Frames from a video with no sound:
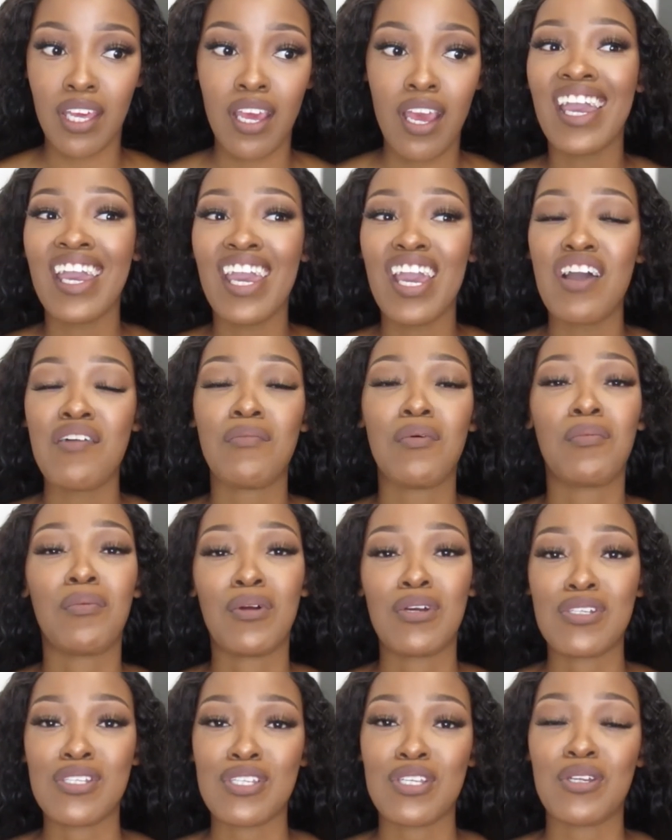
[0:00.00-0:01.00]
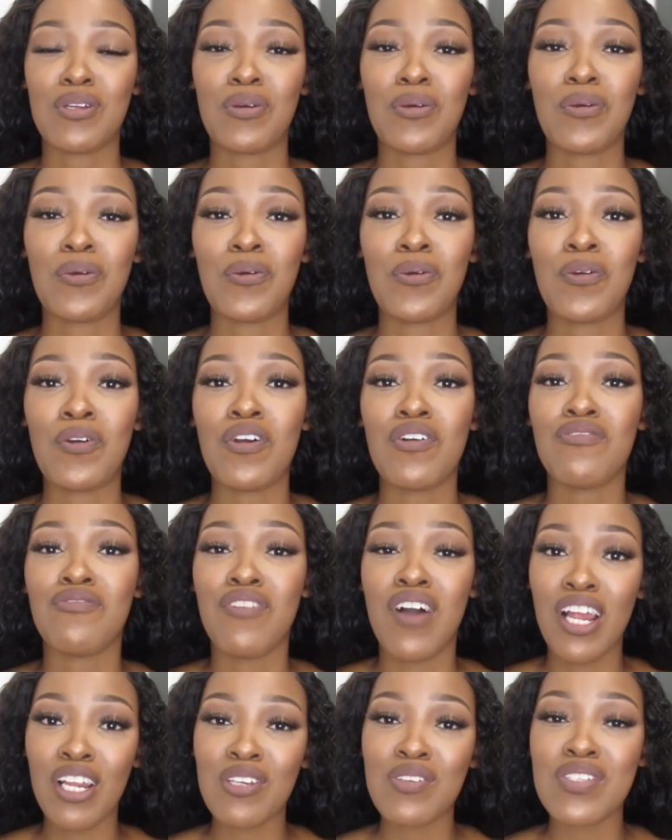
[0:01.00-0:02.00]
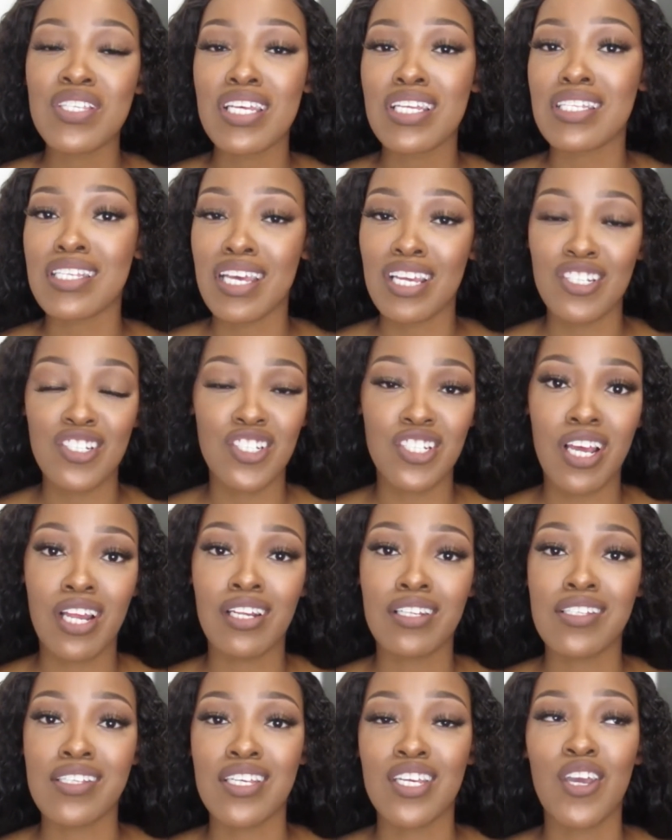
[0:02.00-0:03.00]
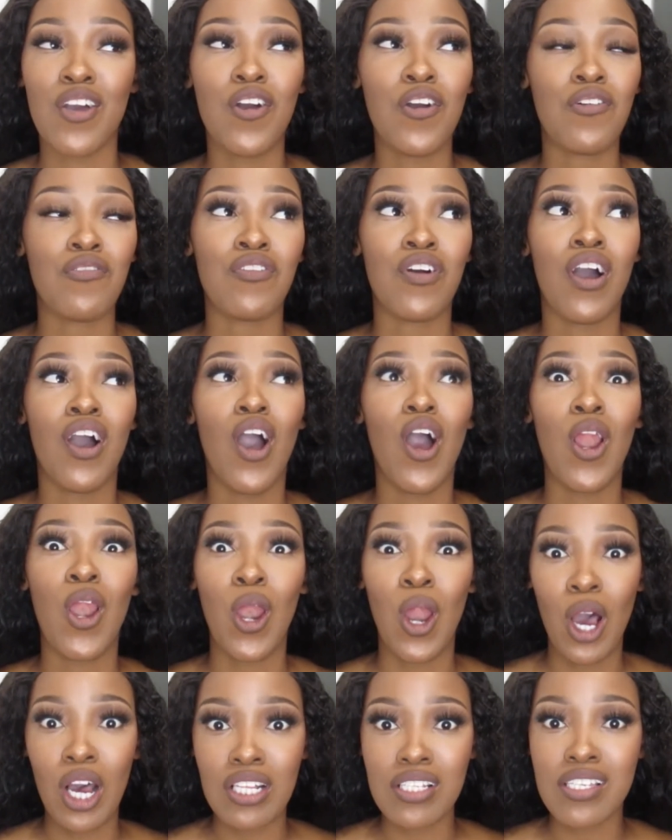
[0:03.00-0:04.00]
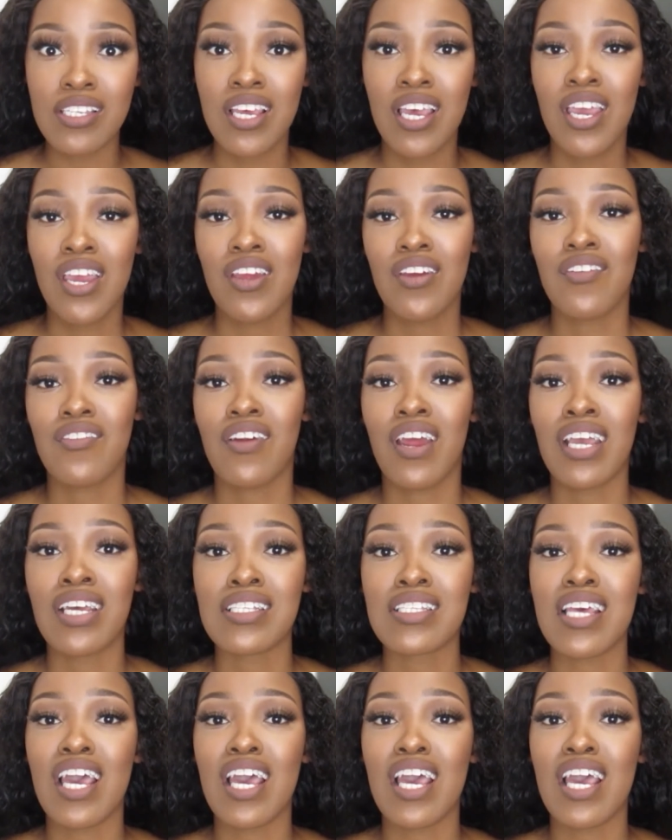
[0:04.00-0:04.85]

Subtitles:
I am a person who values intentionality over a lot, right?